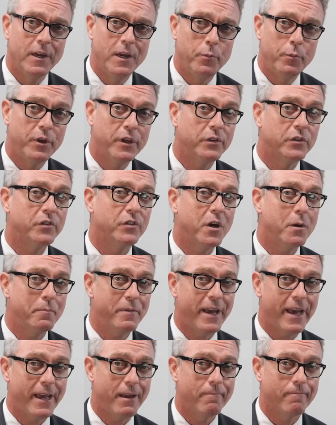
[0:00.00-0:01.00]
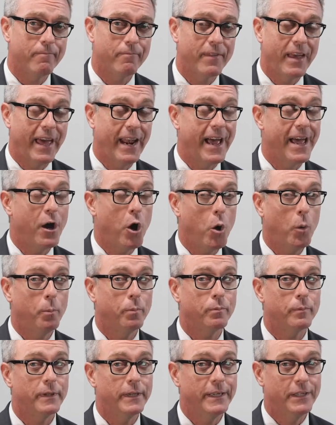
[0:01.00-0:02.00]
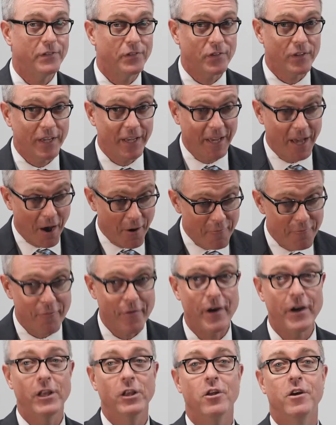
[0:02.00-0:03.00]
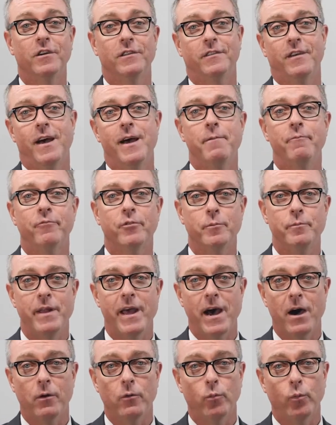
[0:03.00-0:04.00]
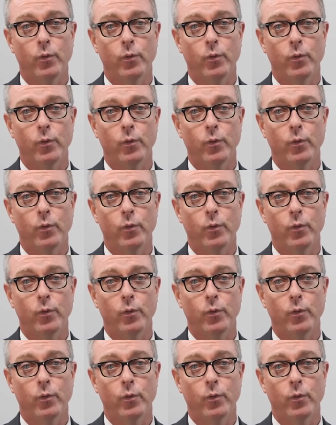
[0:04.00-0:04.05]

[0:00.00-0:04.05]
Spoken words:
Because someday, and I hope it's a very long time from now,